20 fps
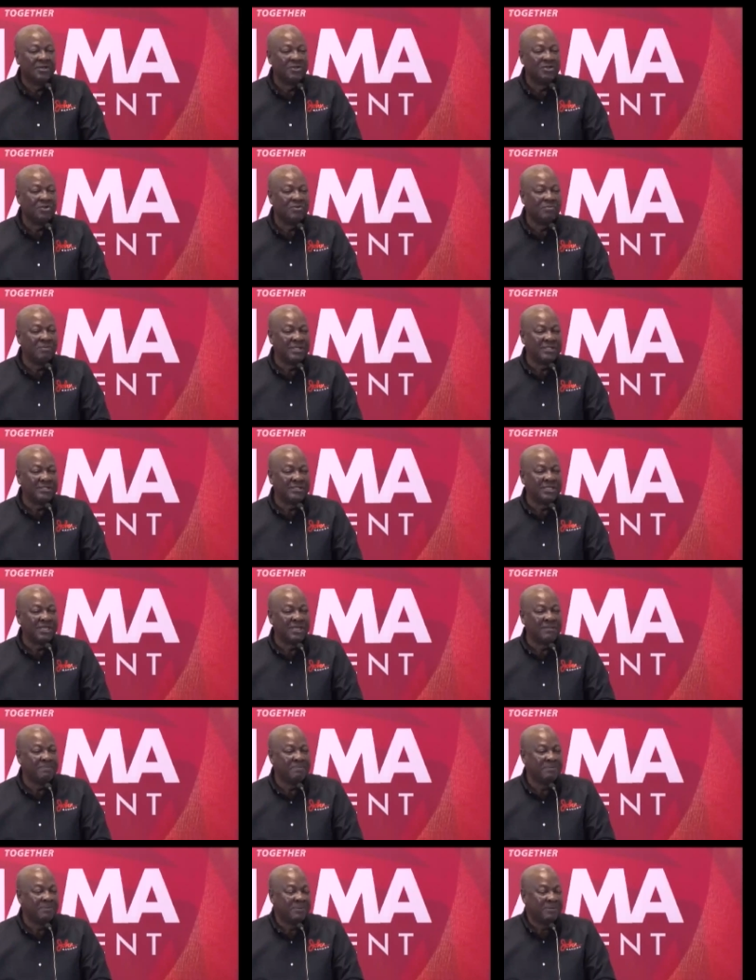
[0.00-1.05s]
you must
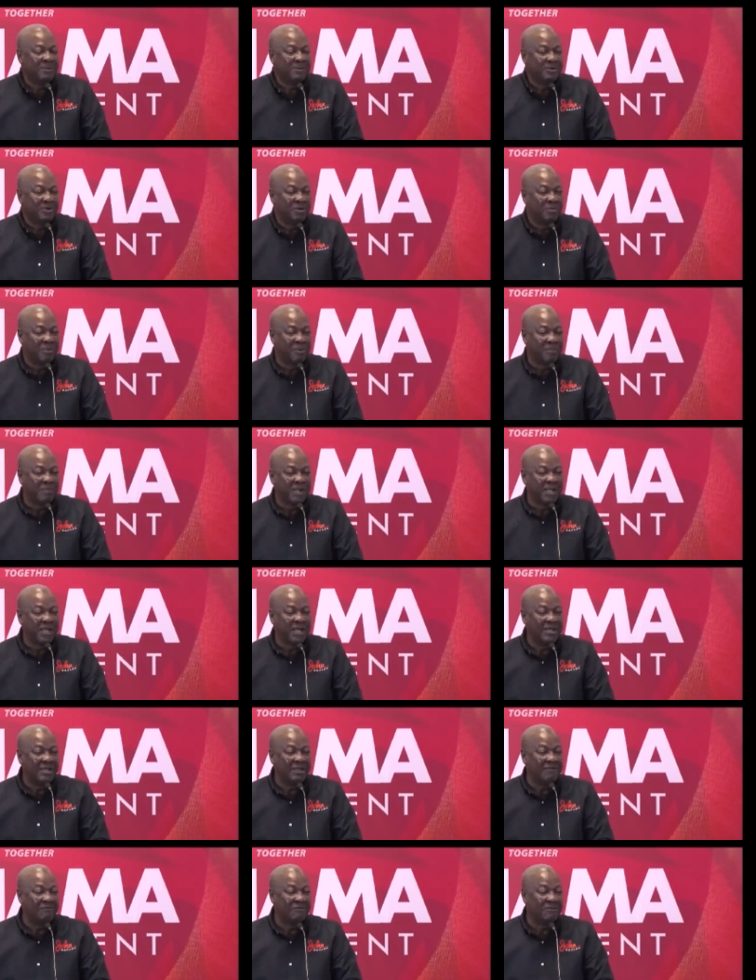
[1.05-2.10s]
keep your
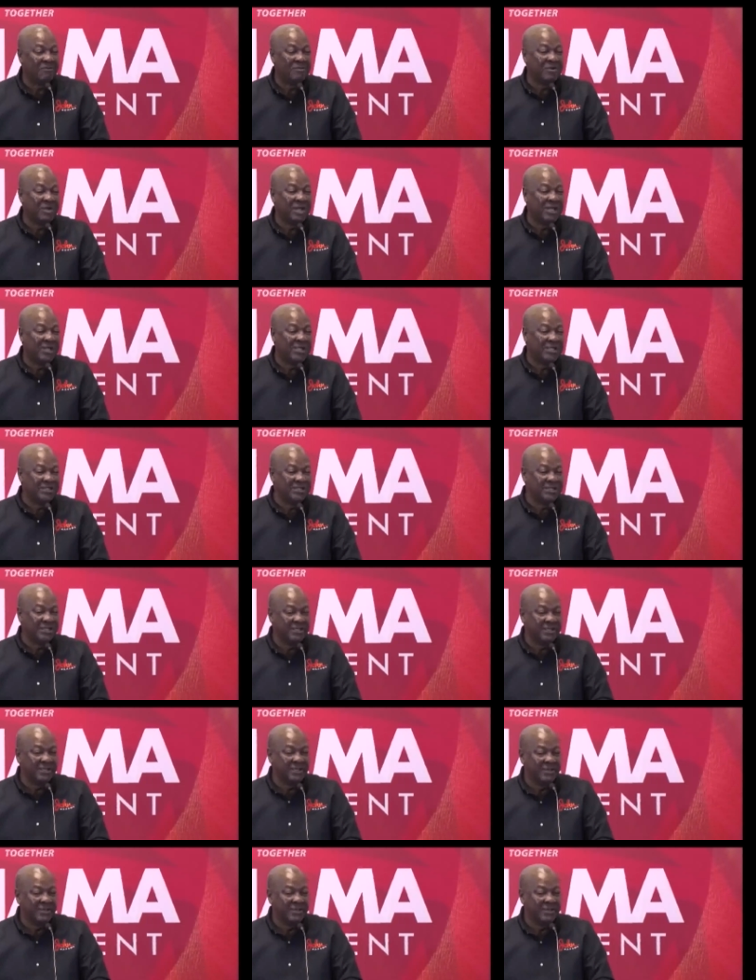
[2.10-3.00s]
propaganda from reality.